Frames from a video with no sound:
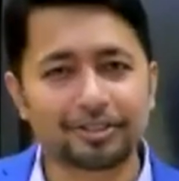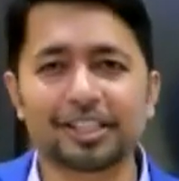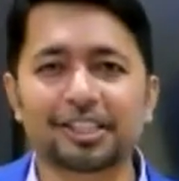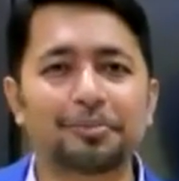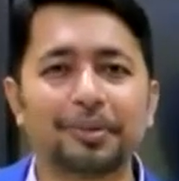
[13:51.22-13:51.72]

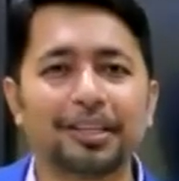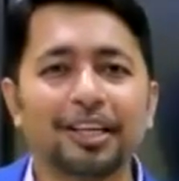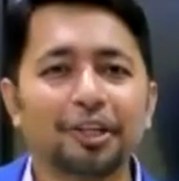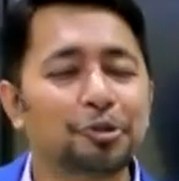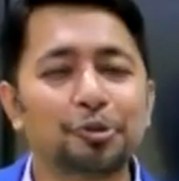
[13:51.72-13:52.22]
trust me,
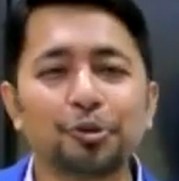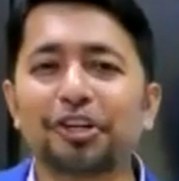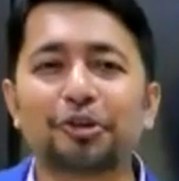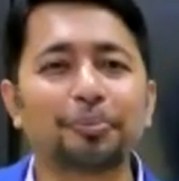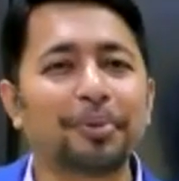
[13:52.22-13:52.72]
you
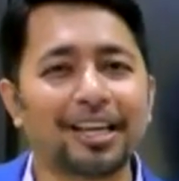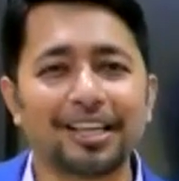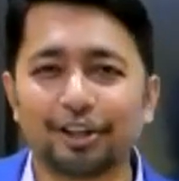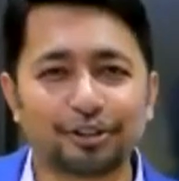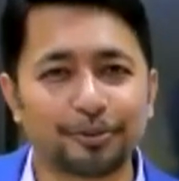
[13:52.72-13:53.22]
don't need to buy
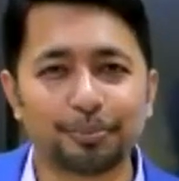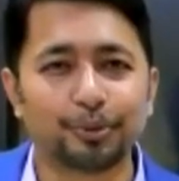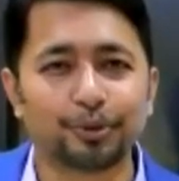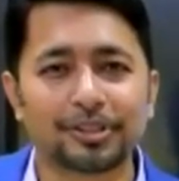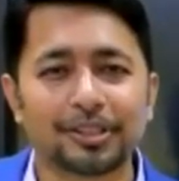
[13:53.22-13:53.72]
a lot of
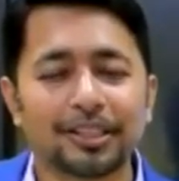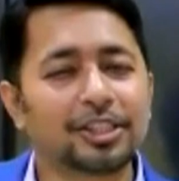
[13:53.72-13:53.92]
books.